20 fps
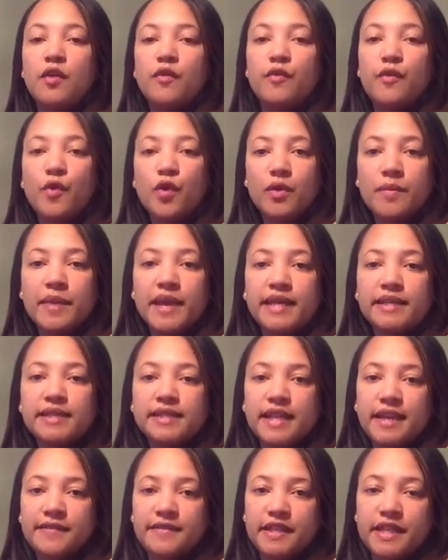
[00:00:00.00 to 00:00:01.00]
4 main
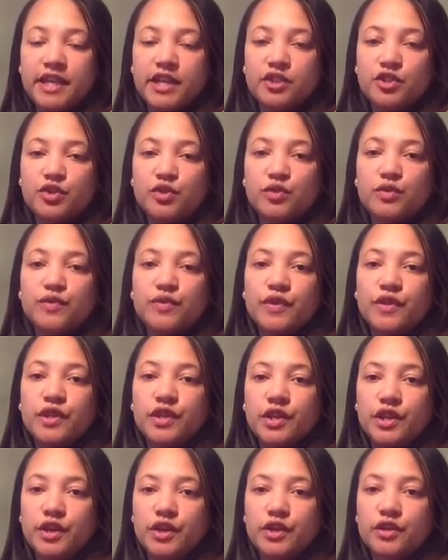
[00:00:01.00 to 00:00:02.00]
safety issues for the
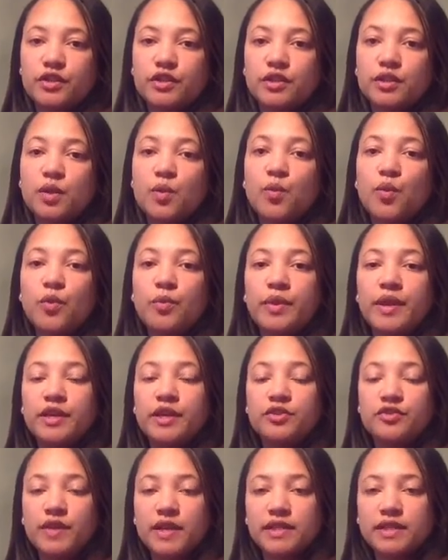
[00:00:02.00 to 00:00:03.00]
nurse will be
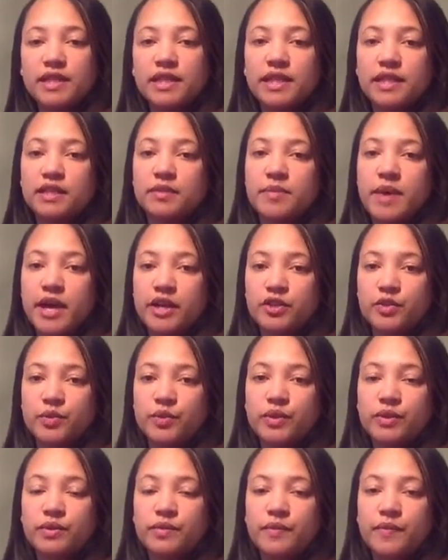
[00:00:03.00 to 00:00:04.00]
addressed in this module:
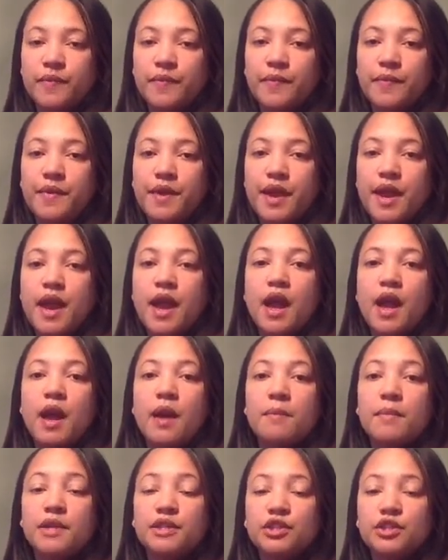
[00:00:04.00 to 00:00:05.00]

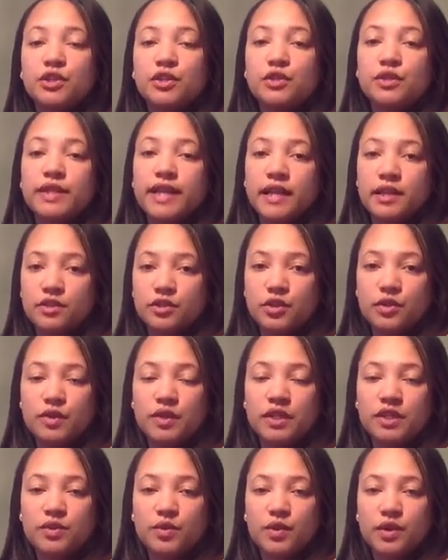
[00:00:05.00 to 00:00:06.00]
musculoskeletal
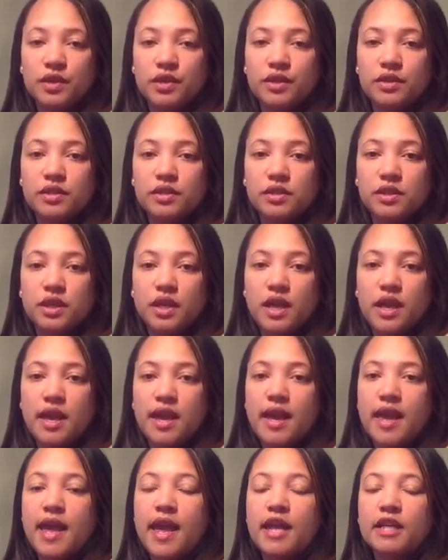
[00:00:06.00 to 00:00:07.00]
disorders,
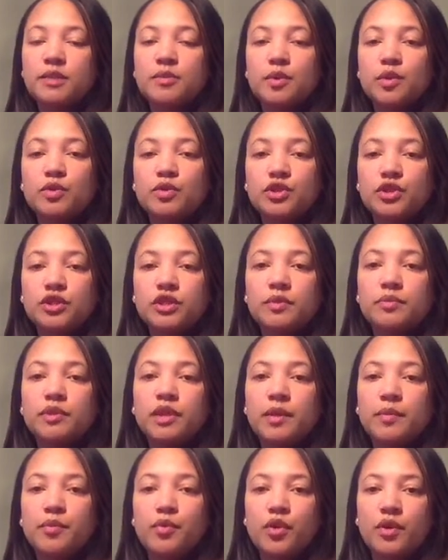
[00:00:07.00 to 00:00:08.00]
exposure to
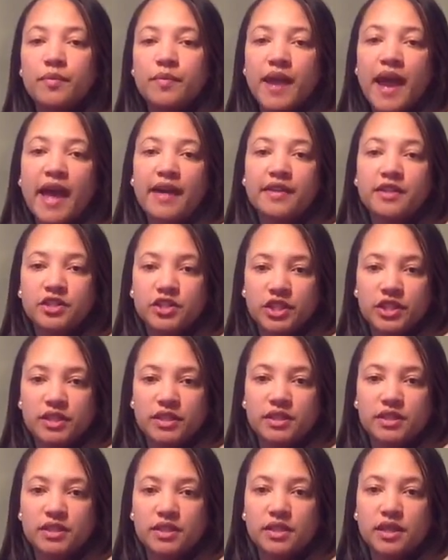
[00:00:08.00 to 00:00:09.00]
bloodborne
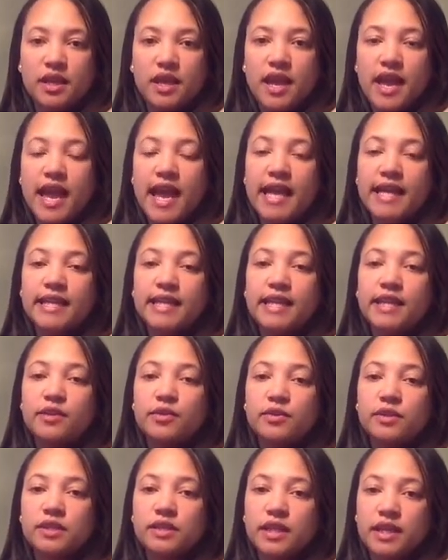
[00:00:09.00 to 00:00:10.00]
pathogens, and needle
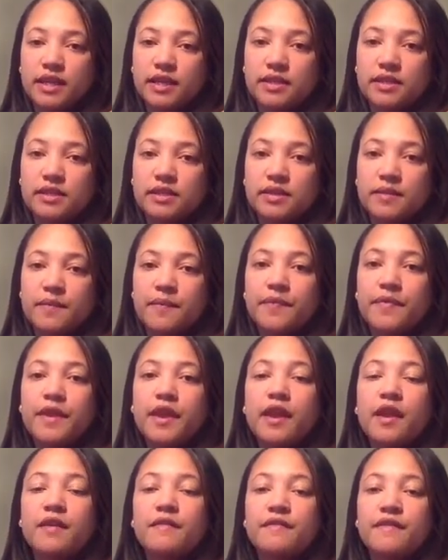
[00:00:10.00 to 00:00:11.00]
sticks,
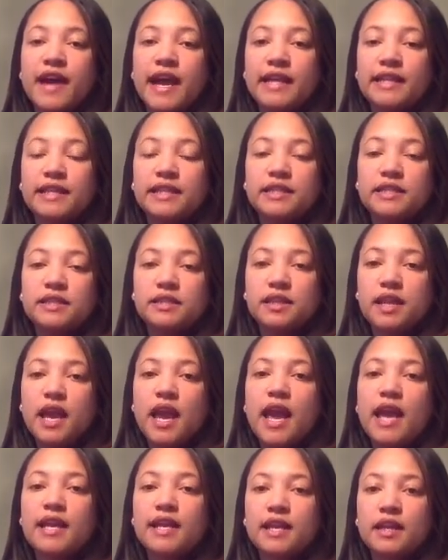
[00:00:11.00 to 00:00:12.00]
violence,
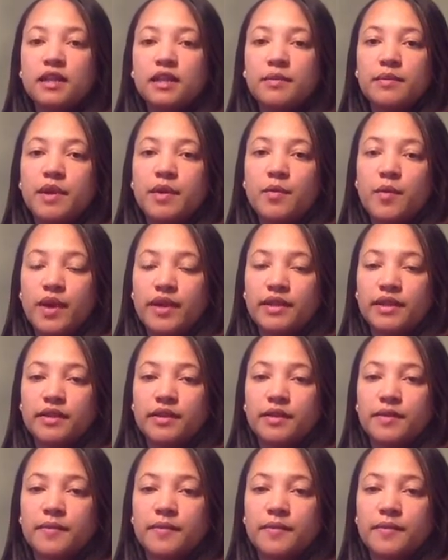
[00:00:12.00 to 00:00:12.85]
and inclement weather.